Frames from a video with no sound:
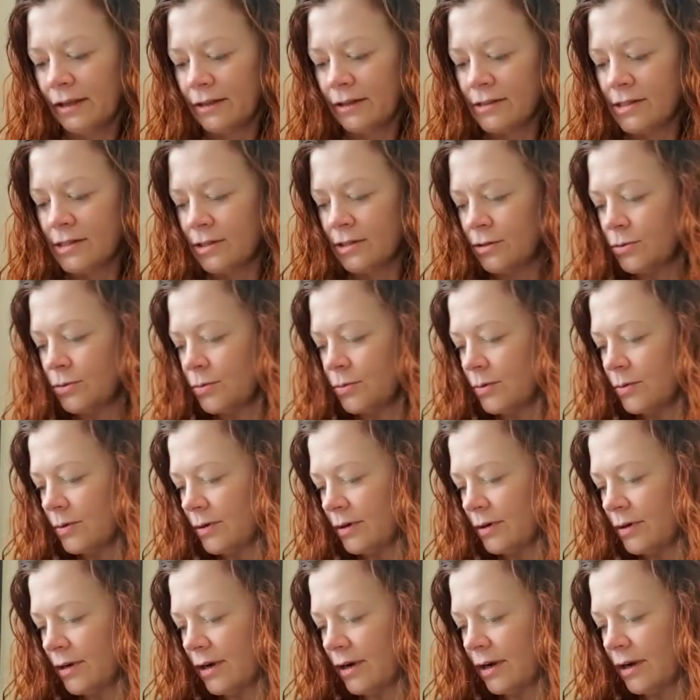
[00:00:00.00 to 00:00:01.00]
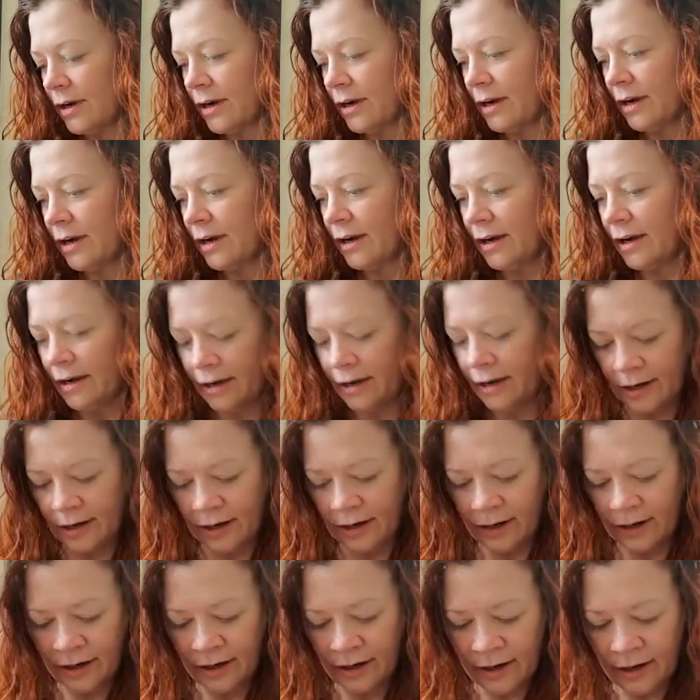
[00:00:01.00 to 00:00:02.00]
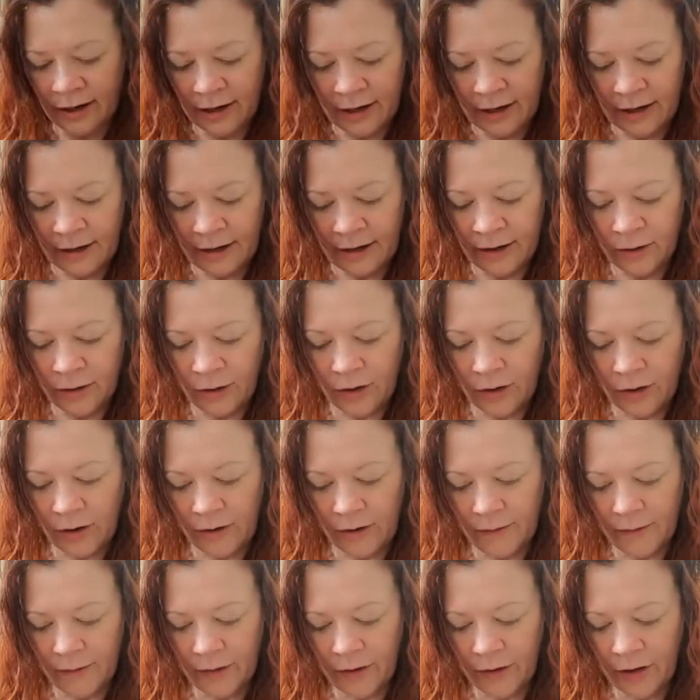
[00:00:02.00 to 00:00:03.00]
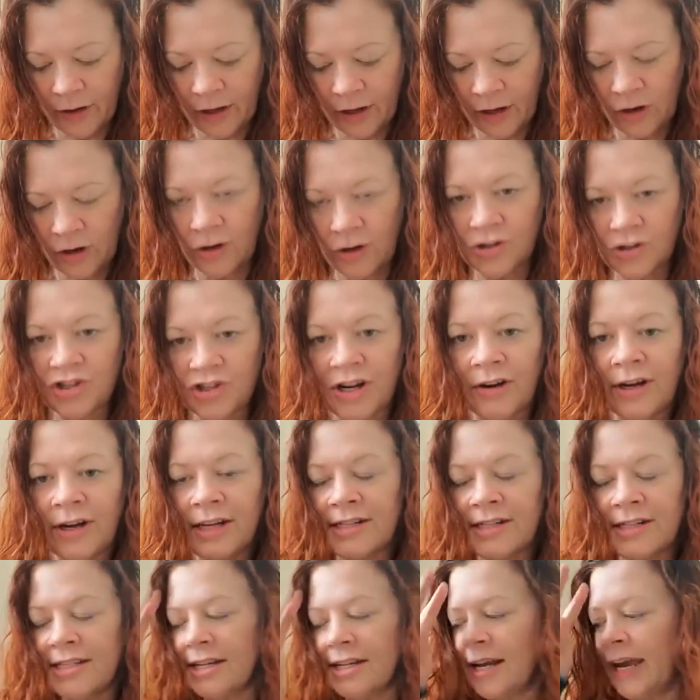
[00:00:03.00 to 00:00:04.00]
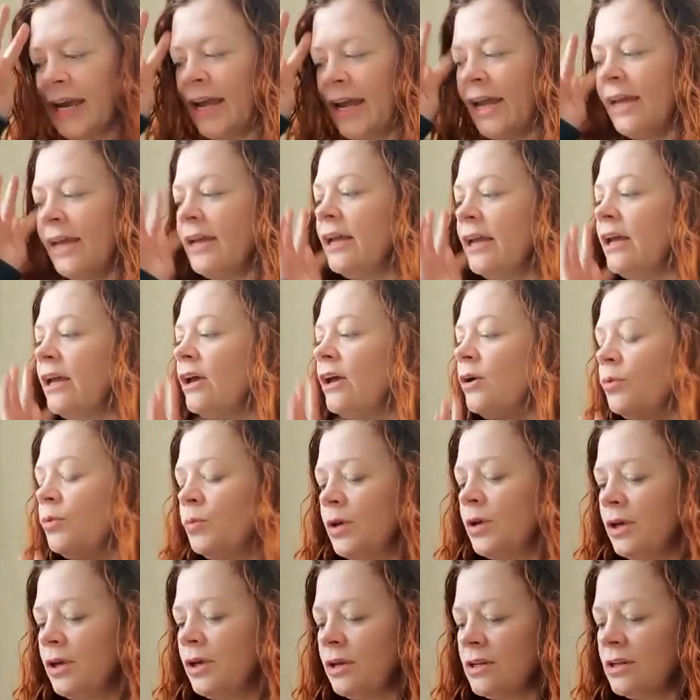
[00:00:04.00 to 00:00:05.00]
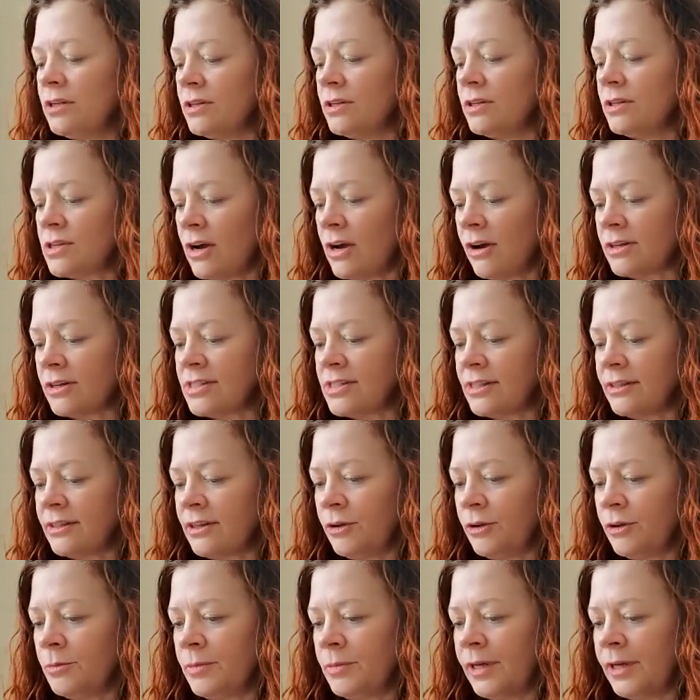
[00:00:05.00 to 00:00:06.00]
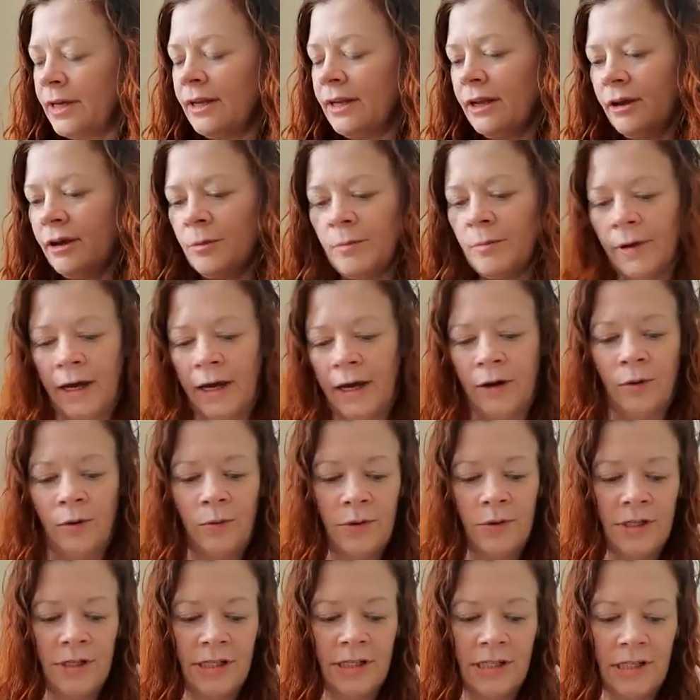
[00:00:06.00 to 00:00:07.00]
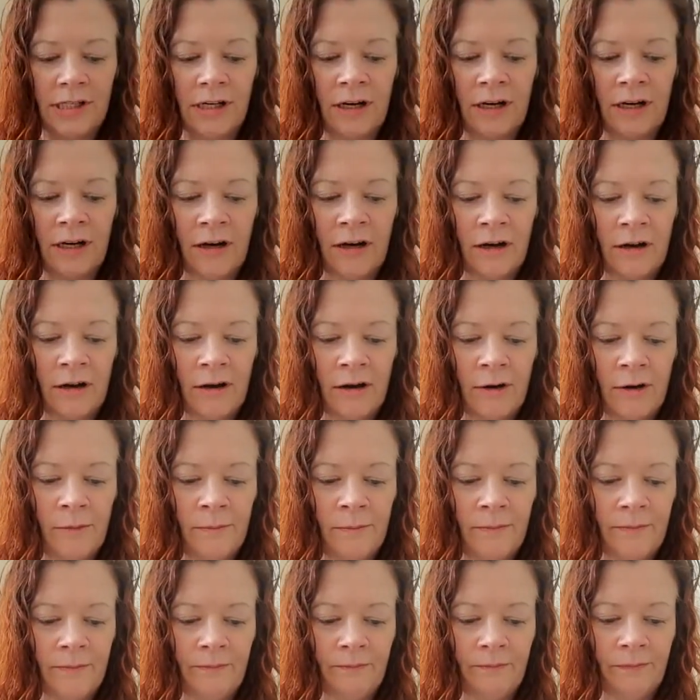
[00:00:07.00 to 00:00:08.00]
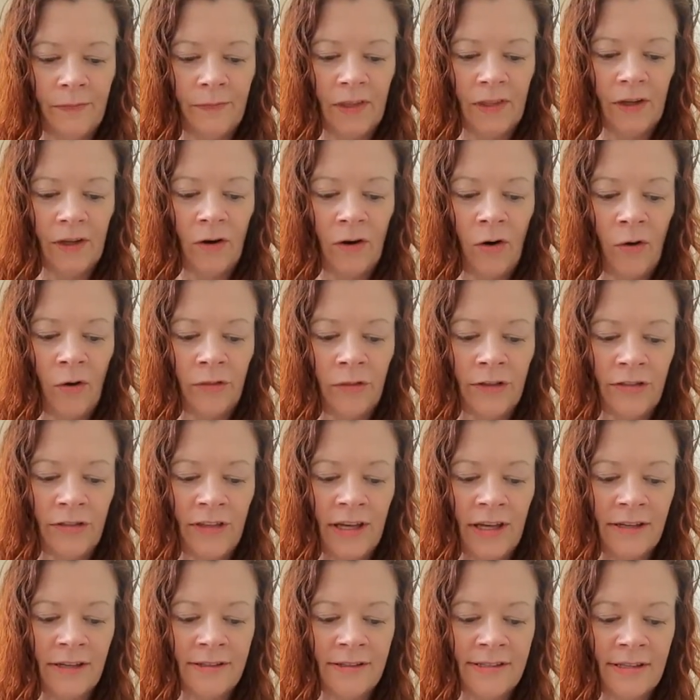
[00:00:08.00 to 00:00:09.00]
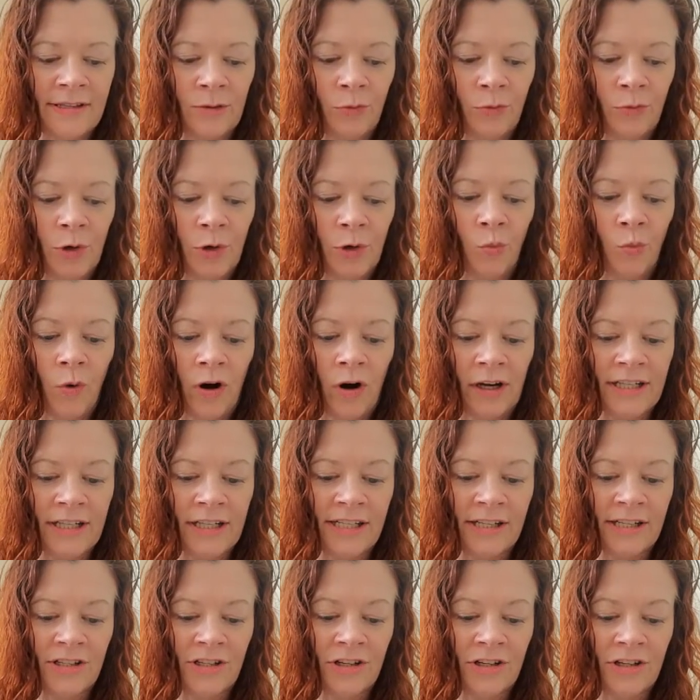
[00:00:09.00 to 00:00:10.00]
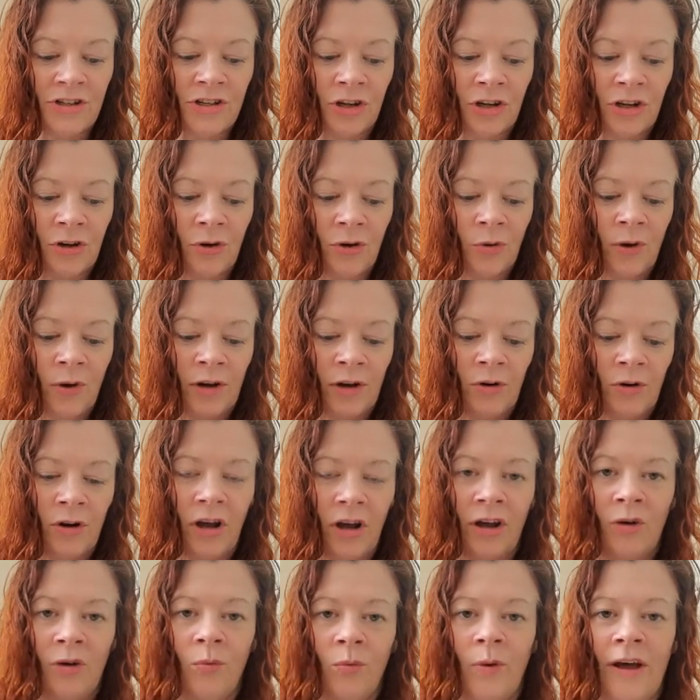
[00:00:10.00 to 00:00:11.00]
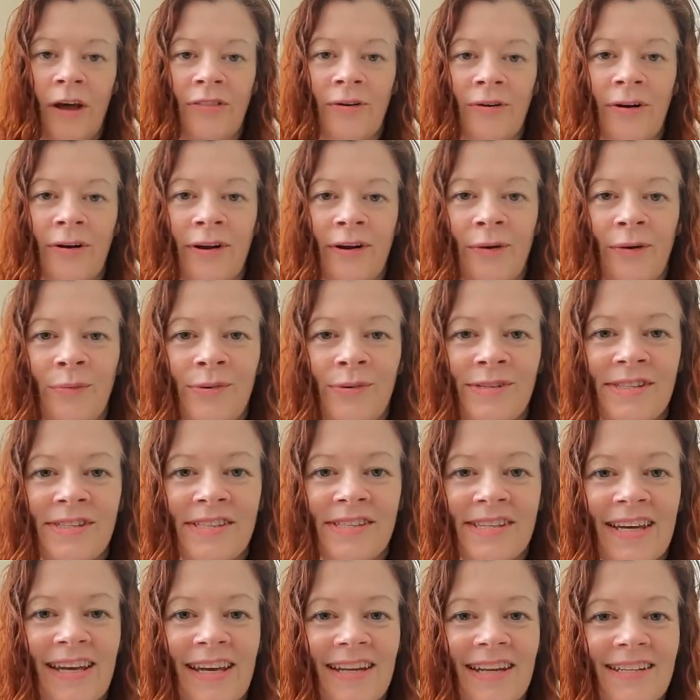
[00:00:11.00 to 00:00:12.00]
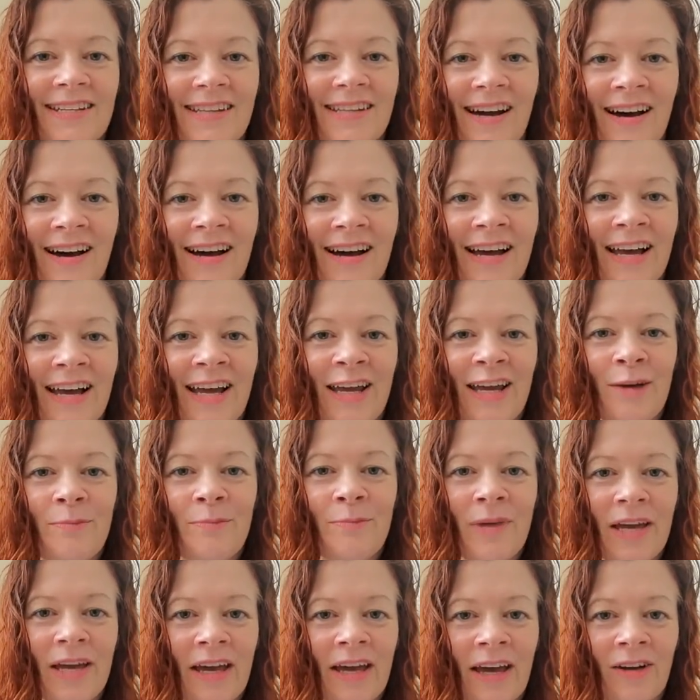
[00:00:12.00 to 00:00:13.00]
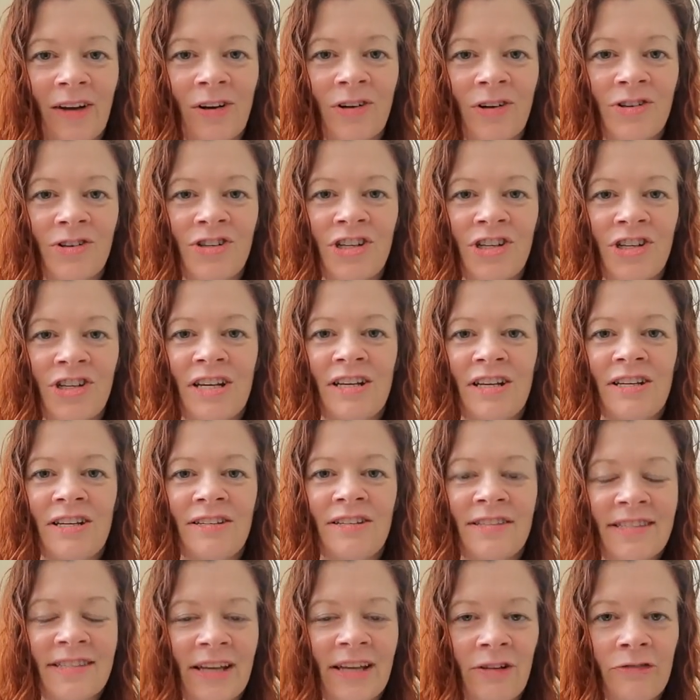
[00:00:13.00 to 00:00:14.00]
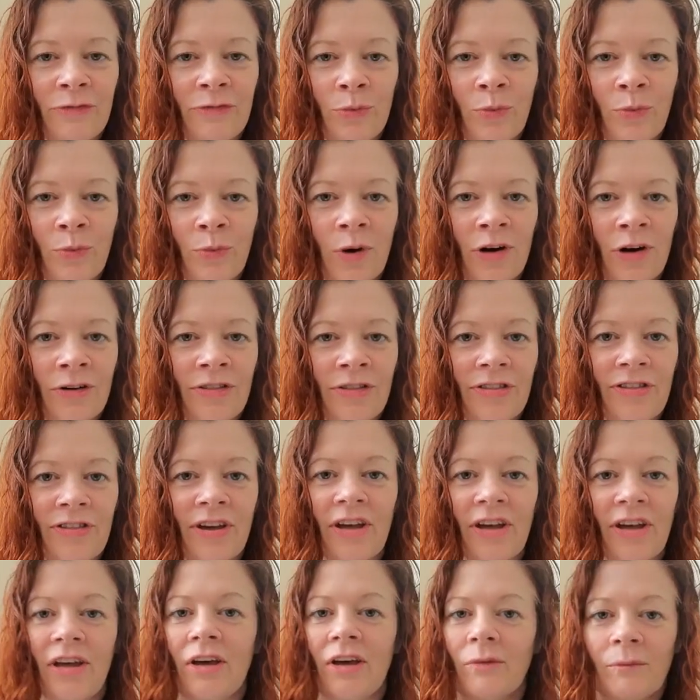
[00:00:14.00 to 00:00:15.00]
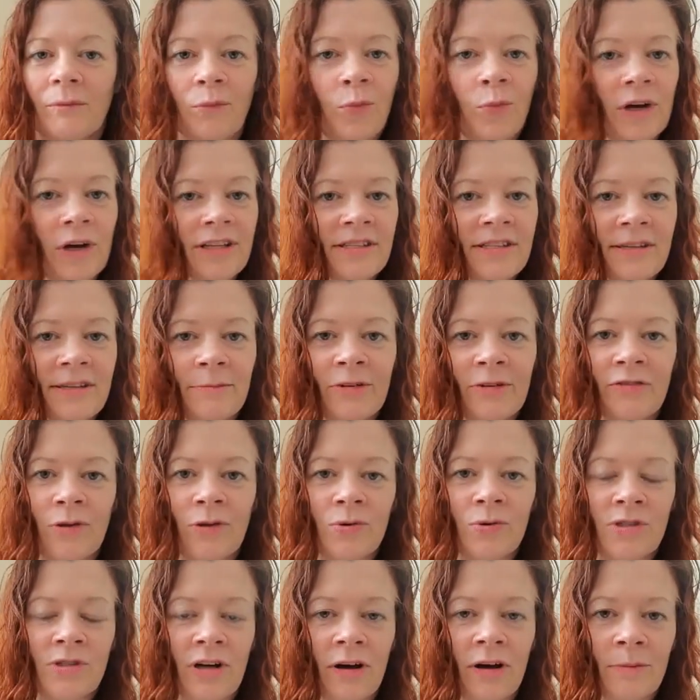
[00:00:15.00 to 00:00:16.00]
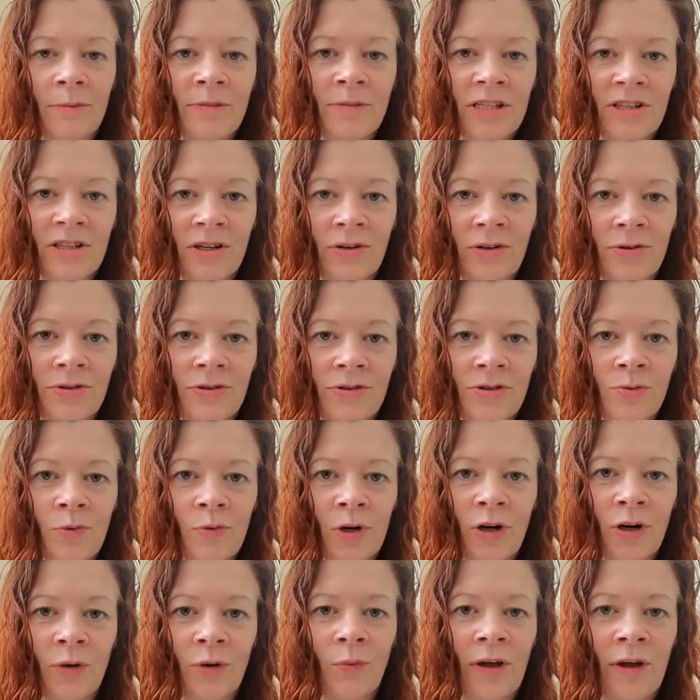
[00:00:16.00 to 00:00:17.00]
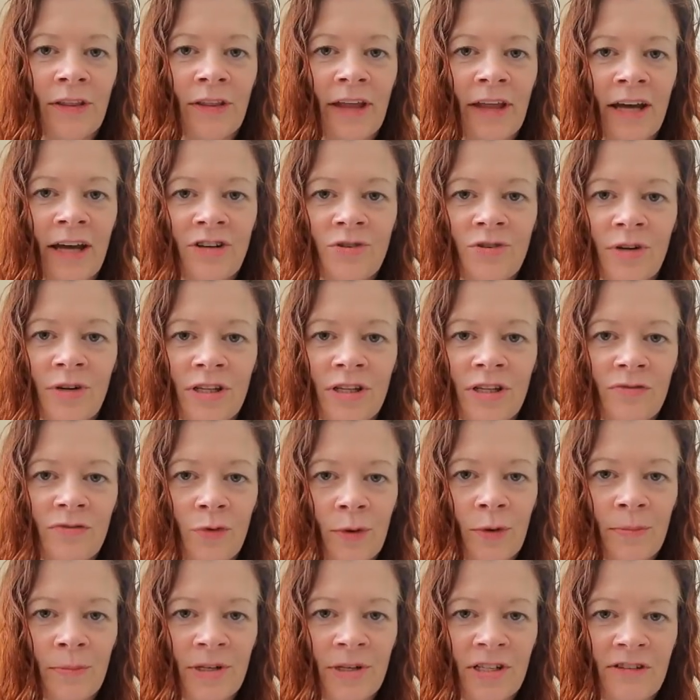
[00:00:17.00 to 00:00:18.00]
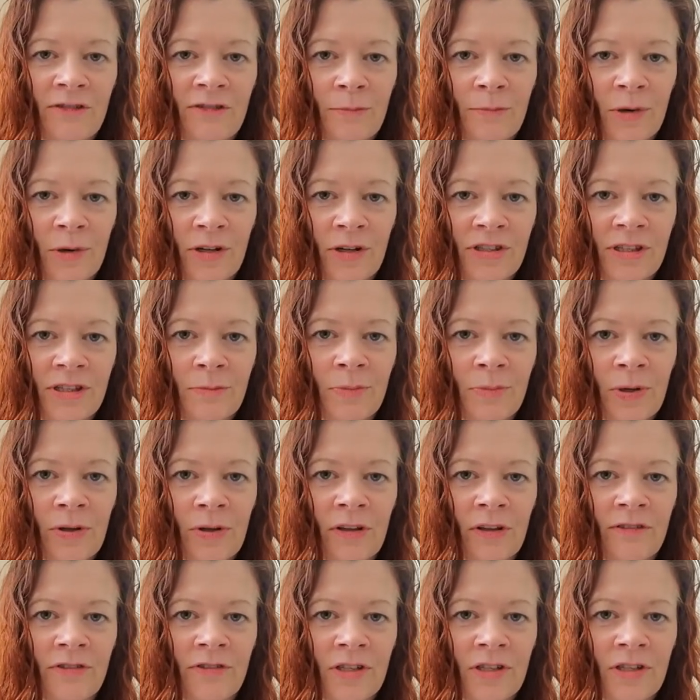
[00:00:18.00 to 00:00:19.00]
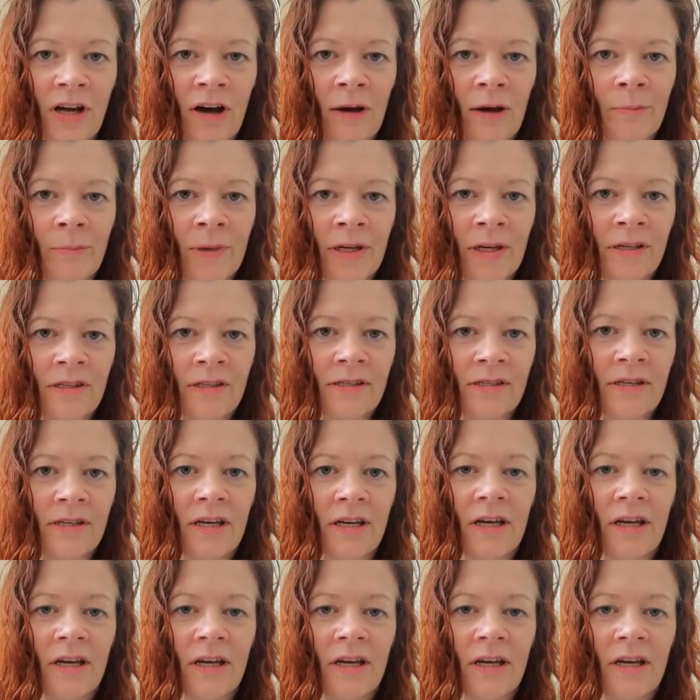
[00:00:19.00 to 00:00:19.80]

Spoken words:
So in our sharing today, we talked a little bit about all the things that we wanted to do, and whether it was time, energy, self-worth, what some of those obstacles were. Well, that transformative principle of tapas